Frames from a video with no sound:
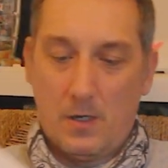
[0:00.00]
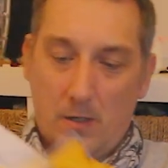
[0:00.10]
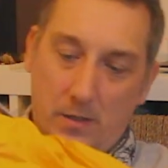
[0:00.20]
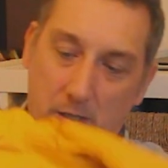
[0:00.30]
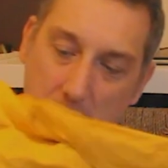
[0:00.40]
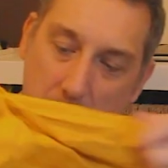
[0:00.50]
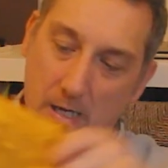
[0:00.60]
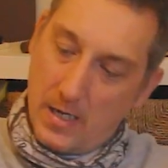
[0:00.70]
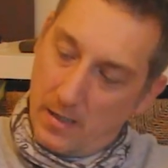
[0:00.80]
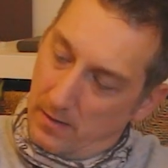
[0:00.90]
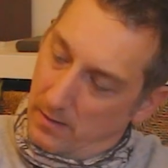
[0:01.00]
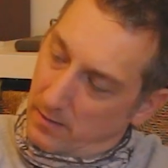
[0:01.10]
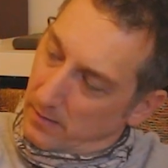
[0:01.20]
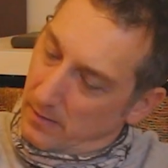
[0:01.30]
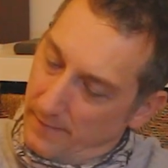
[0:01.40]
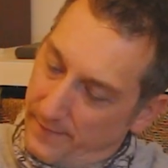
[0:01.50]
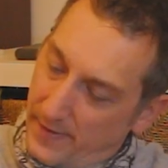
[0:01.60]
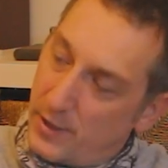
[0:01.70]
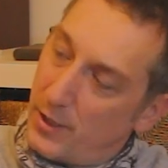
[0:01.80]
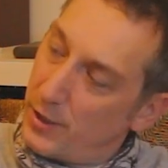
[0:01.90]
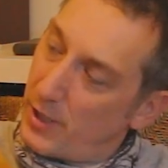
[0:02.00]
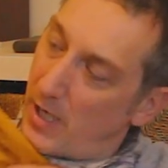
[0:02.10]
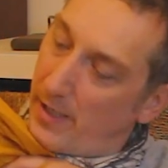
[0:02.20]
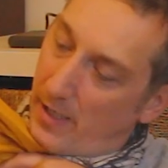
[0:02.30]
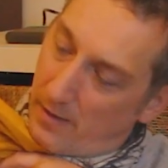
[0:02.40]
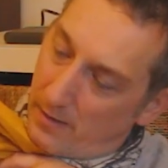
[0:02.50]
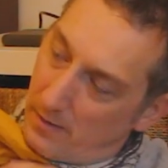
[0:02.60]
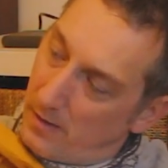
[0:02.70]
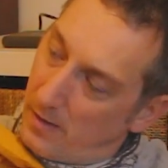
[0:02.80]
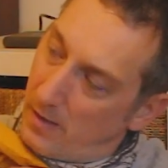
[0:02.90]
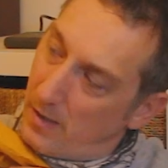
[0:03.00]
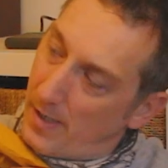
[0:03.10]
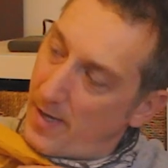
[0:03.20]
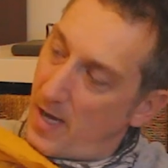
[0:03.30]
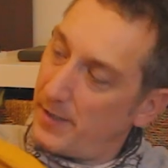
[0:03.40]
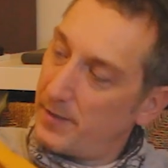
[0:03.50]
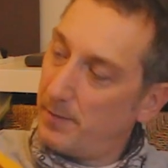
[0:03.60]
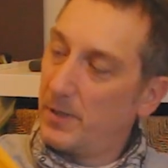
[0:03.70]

This is a Vision jacket, an Atom